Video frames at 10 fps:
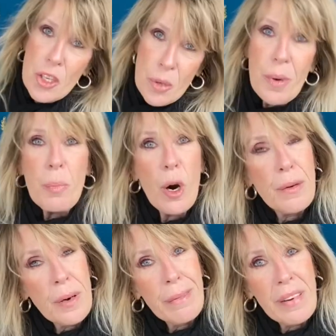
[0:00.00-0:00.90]
to be part
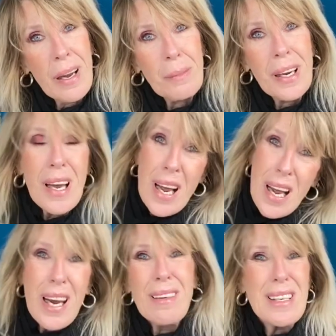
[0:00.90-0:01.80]
of our family.
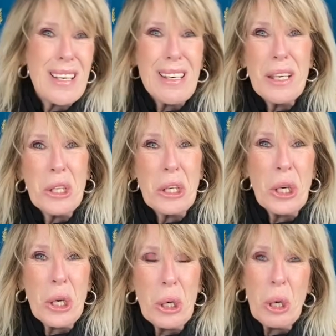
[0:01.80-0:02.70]
Harry said, no,
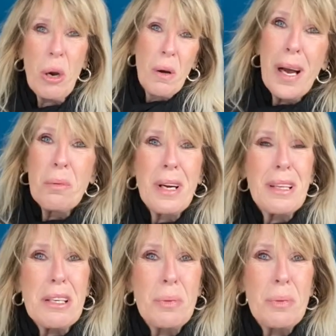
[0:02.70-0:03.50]
I want this